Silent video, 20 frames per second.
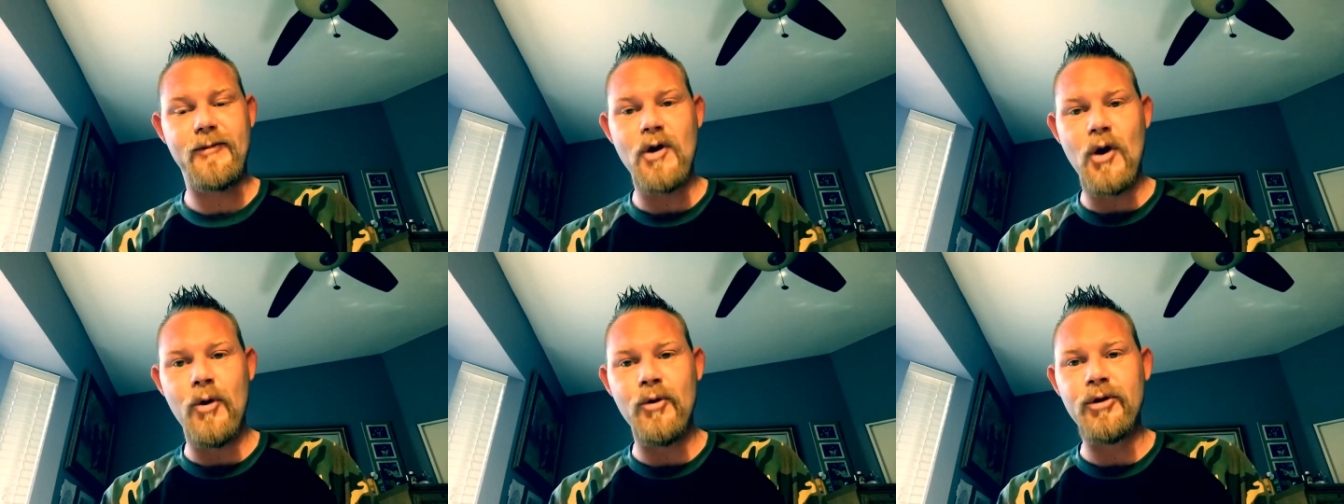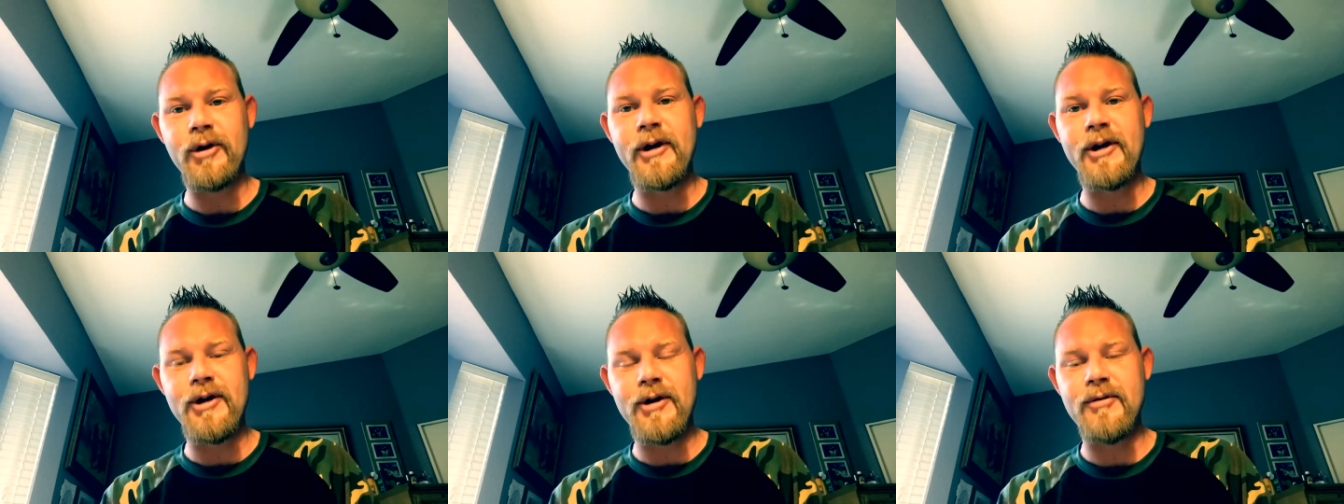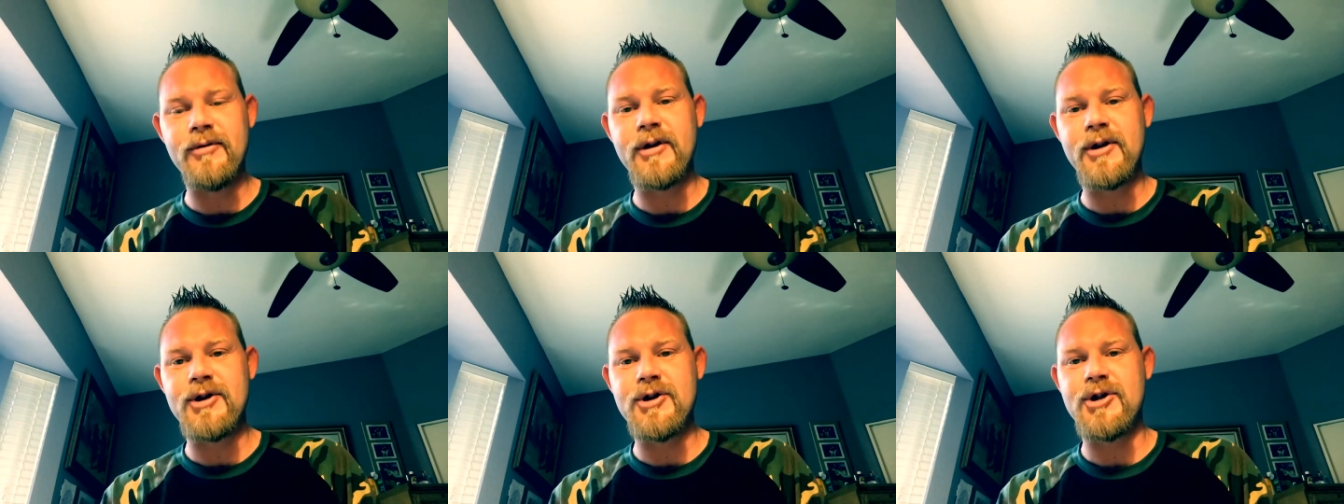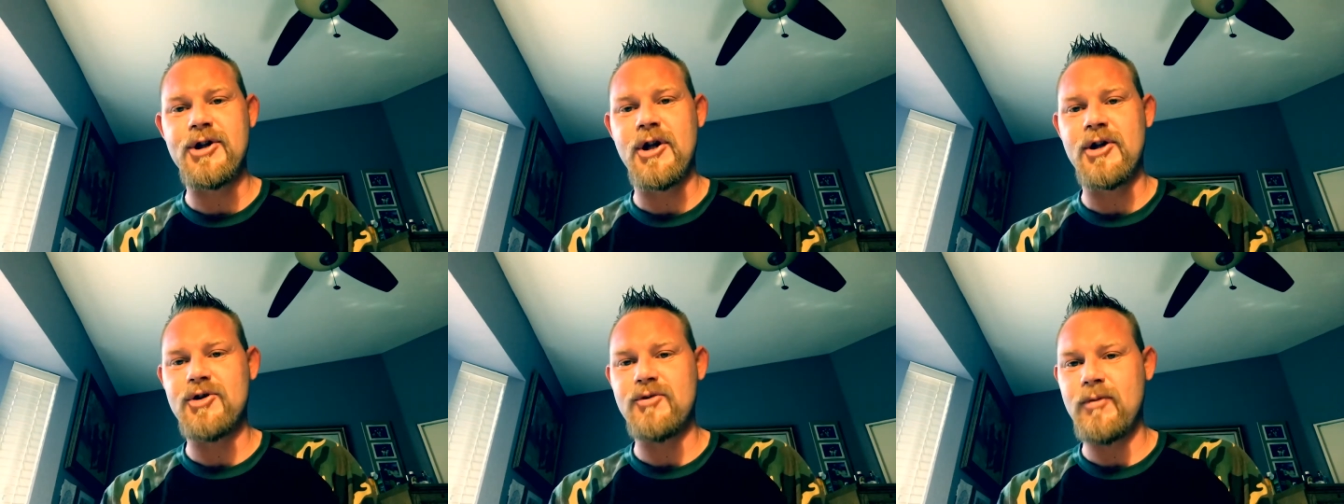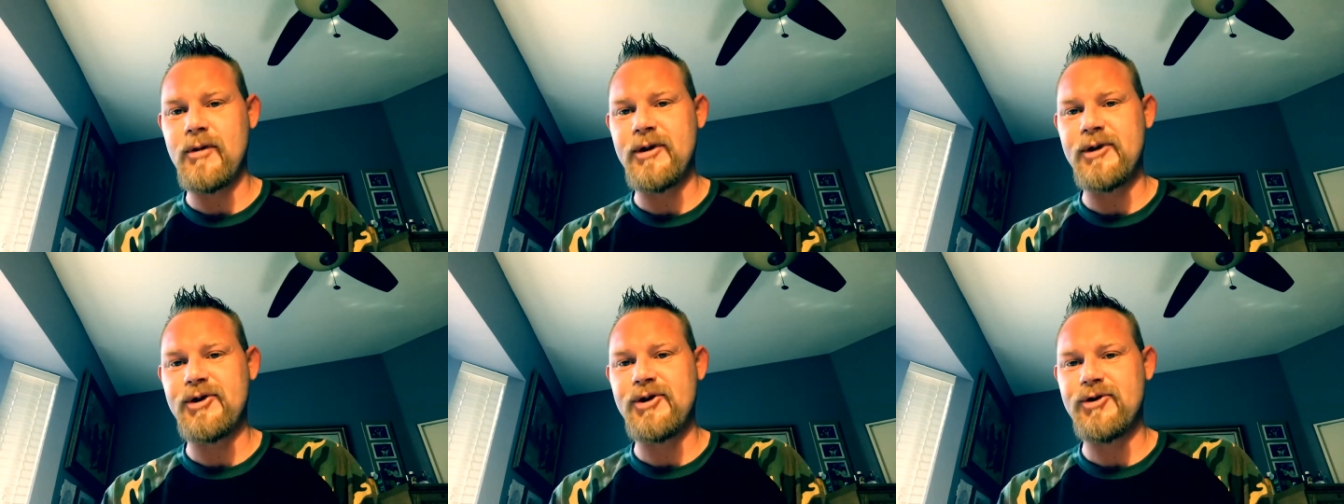Only you can judge
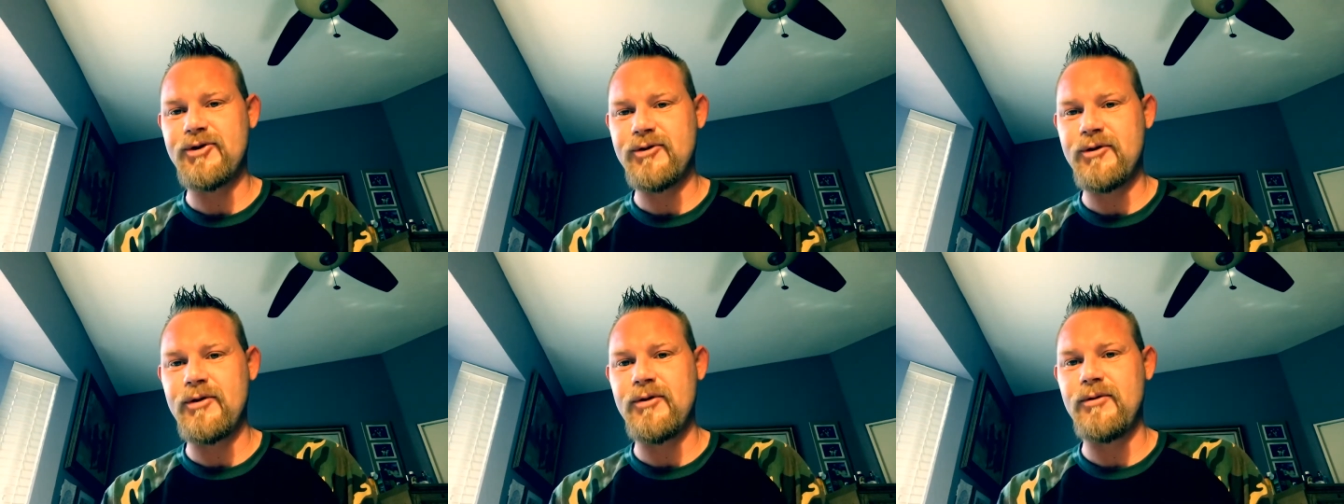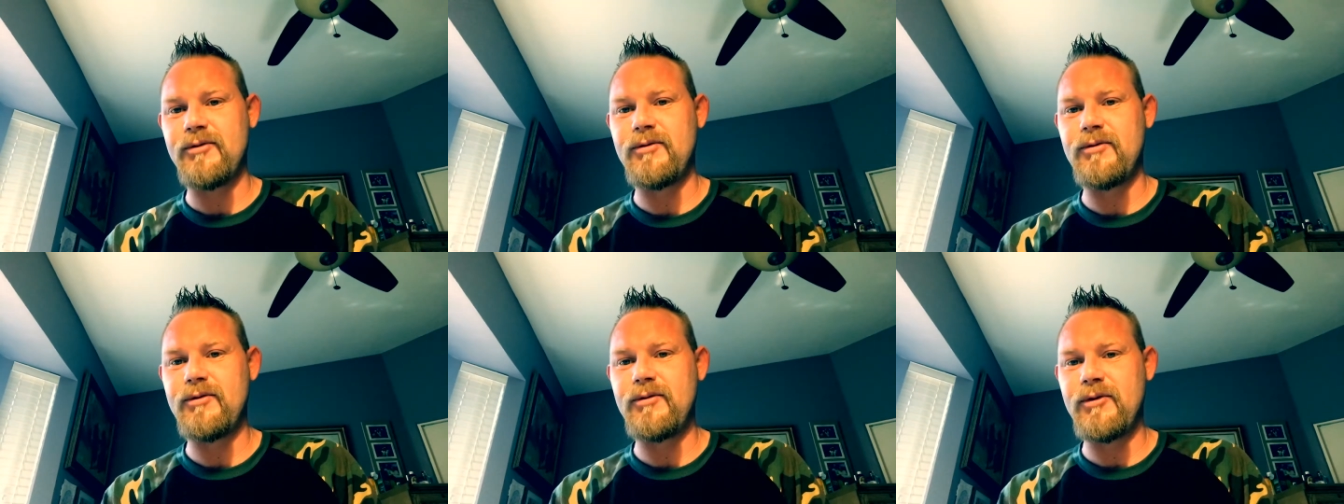what is true,